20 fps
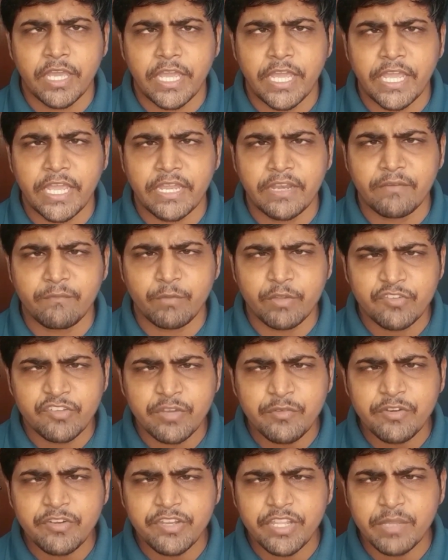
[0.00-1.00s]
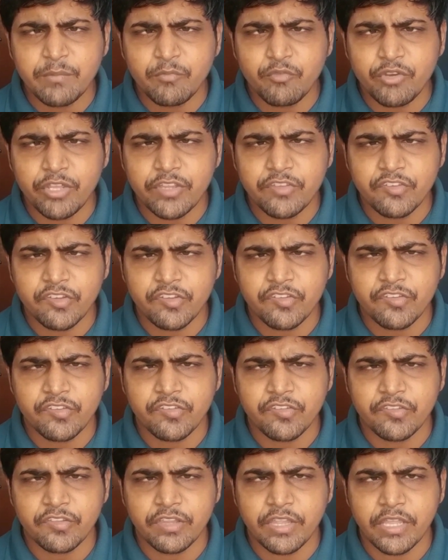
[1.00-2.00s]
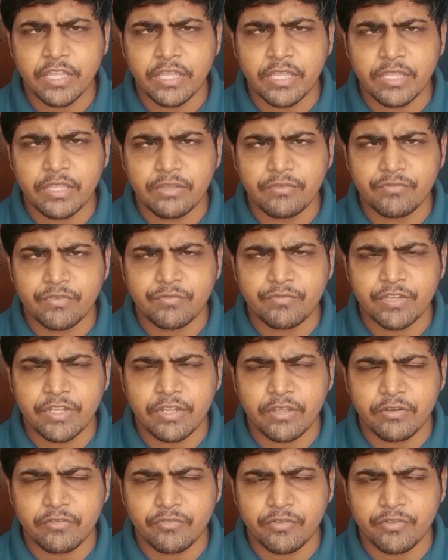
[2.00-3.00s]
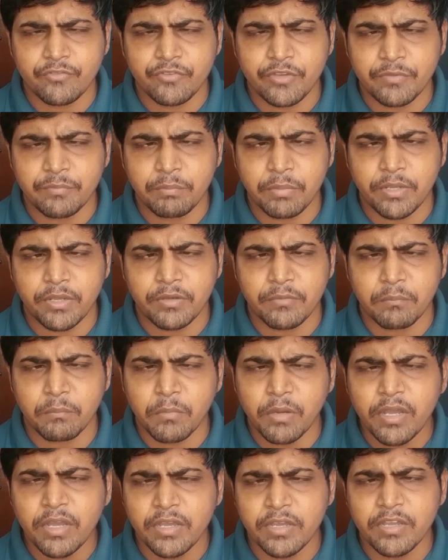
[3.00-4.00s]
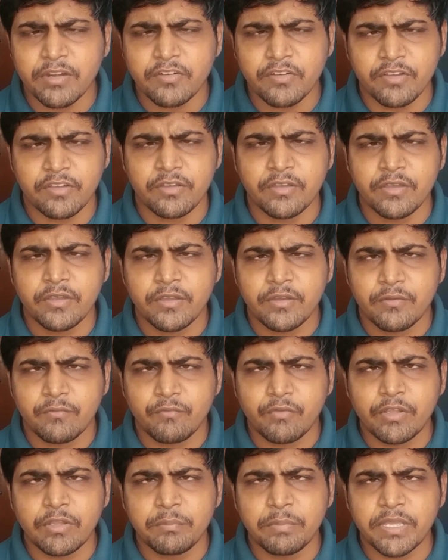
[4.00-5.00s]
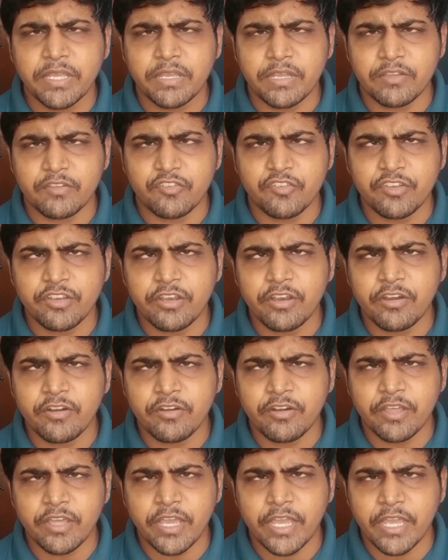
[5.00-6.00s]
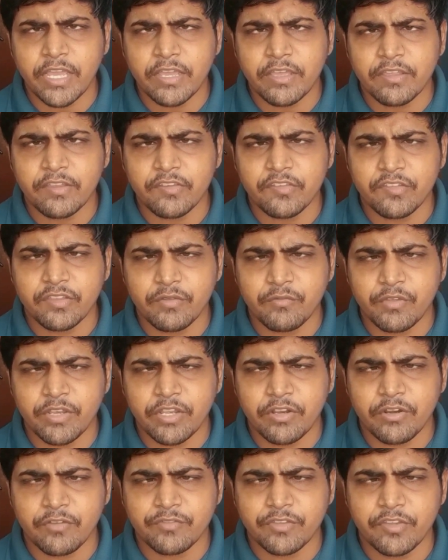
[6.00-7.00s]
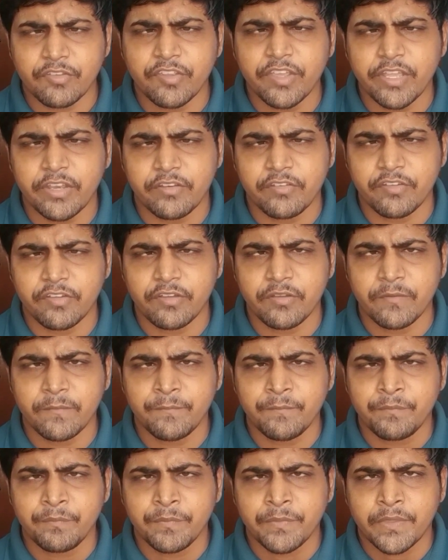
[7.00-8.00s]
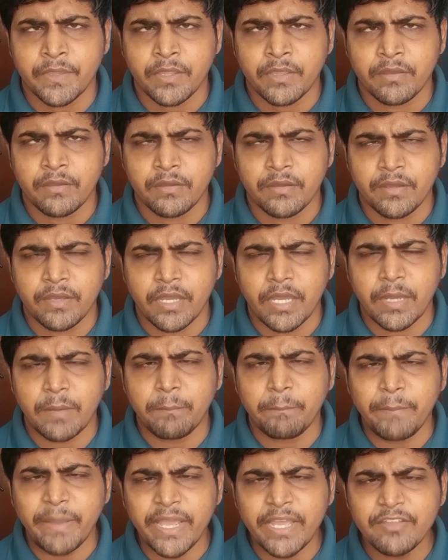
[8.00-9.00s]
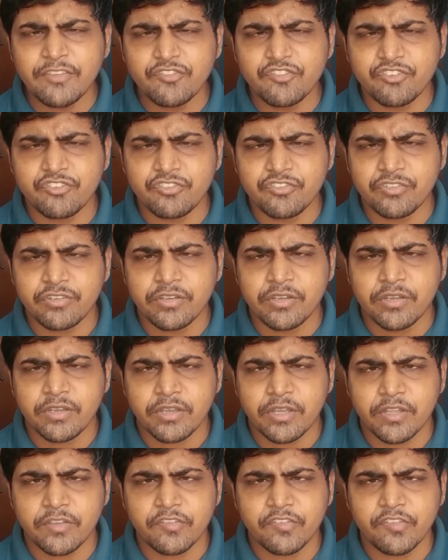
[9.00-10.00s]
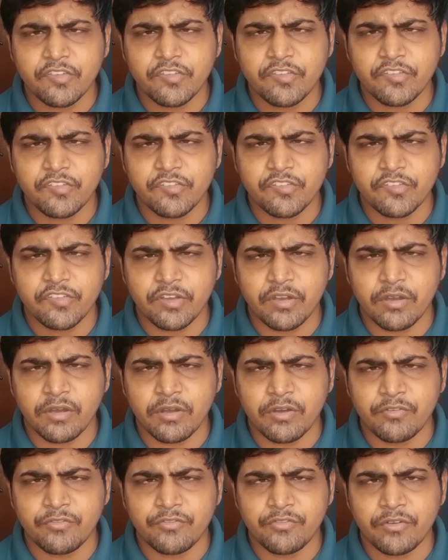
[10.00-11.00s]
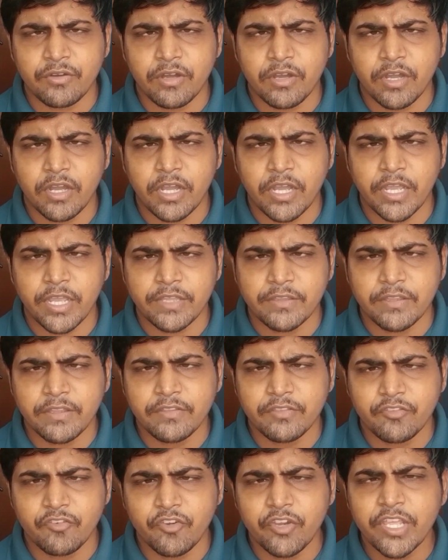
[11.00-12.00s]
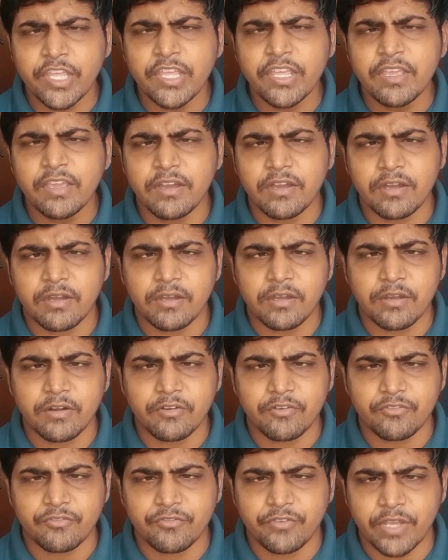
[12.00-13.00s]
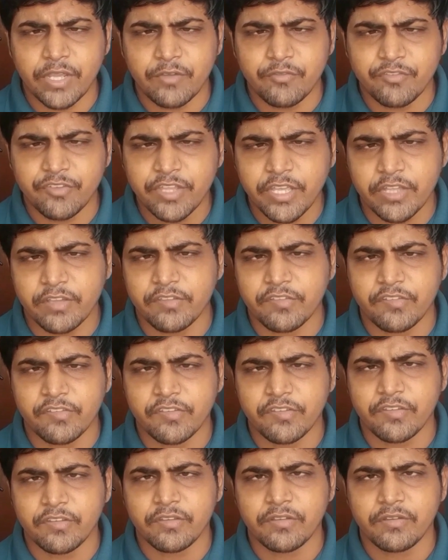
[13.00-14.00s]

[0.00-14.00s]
and whichever team reaches the 15 or 25 point mark will be considered as the winner of the set. A match consists of either 3 or 5 sets.